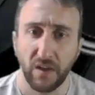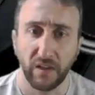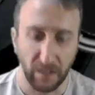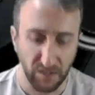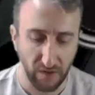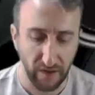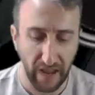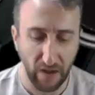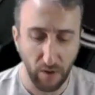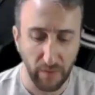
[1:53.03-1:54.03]
Okay, so
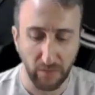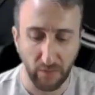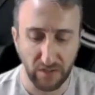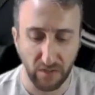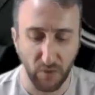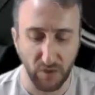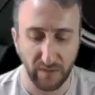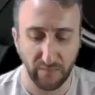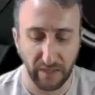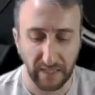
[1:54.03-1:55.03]
now I'm in red dot mode, and
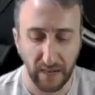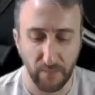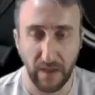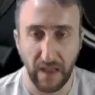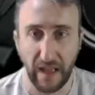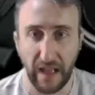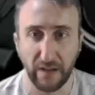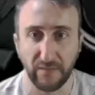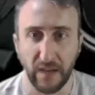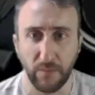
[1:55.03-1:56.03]
if I come
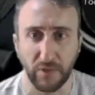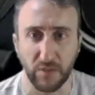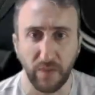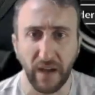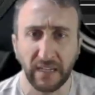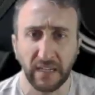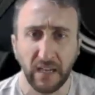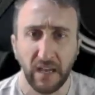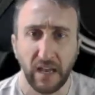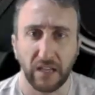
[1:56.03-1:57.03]
out of that, press back,
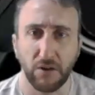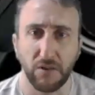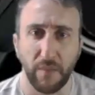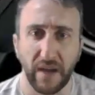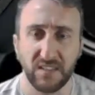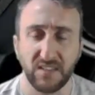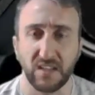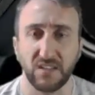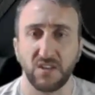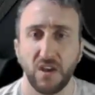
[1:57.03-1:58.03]
and go to the main
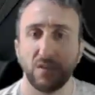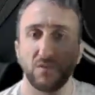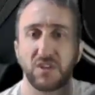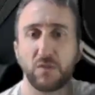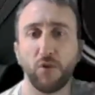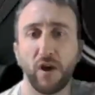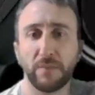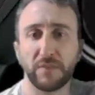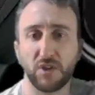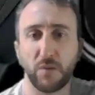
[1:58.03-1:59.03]
settings, you'll see right
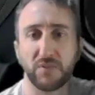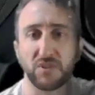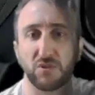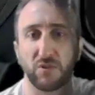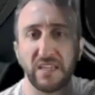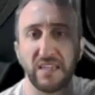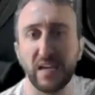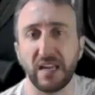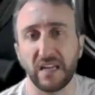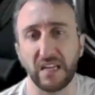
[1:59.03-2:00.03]
up the top of the screen
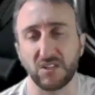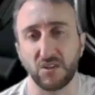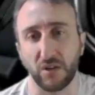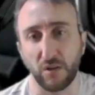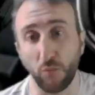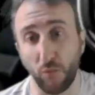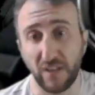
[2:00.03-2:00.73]
there, it's got a red